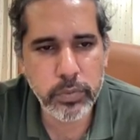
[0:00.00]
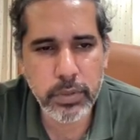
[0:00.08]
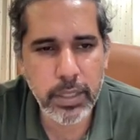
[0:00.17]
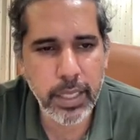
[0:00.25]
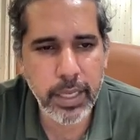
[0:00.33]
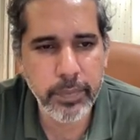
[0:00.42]

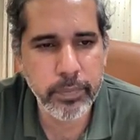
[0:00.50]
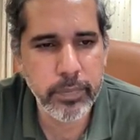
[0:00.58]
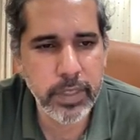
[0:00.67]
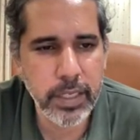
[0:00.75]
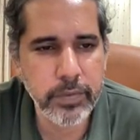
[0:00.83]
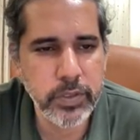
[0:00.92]
The
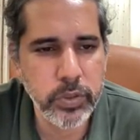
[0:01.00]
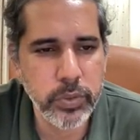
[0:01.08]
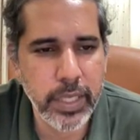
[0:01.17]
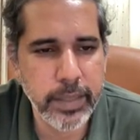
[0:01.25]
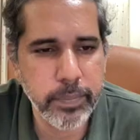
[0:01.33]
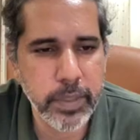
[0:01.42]
game gives you
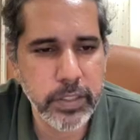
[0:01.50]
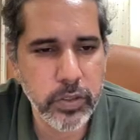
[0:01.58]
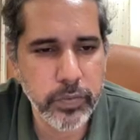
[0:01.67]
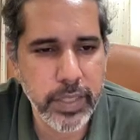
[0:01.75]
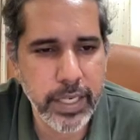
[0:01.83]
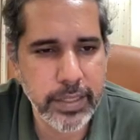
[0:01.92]
that much
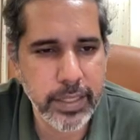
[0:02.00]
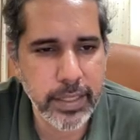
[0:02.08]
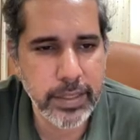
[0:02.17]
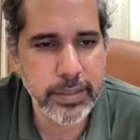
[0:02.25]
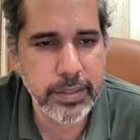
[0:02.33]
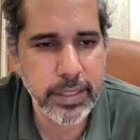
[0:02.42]
of that
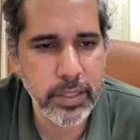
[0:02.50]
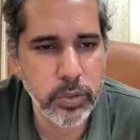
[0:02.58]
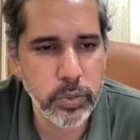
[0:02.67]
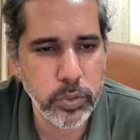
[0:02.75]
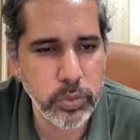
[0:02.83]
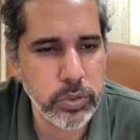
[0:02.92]
currency to
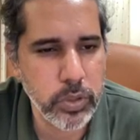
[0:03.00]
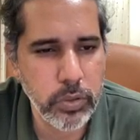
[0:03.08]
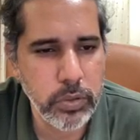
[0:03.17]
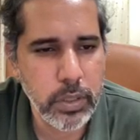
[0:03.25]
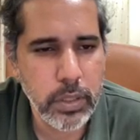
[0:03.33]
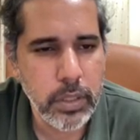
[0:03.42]
do so.
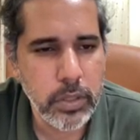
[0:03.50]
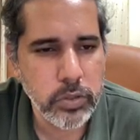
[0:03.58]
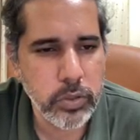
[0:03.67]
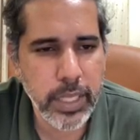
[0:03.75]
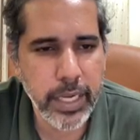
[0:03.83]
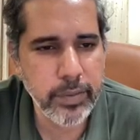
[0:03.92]
So
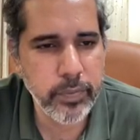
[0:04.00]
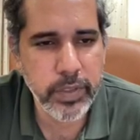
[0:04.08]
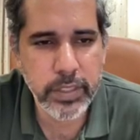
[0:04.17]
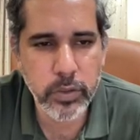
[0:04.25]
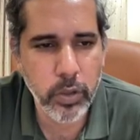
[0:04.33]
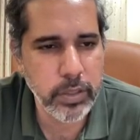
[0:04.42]
that
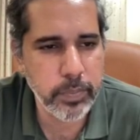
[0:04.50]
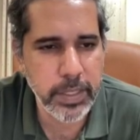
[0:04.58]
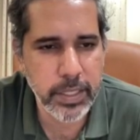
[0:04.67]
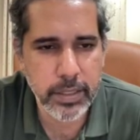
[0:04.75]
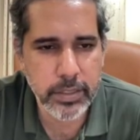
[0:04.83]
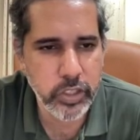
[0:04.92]
will not be
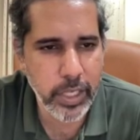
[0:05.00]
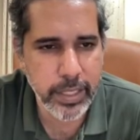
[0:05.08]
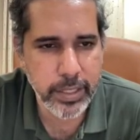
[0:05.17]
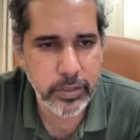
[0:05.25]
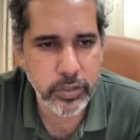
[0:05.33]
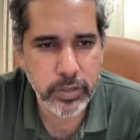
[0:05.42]
a
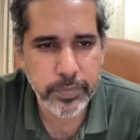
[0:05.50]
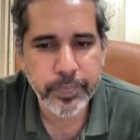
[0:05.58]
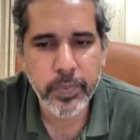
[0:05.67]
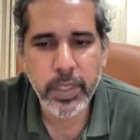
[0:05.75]
challenge.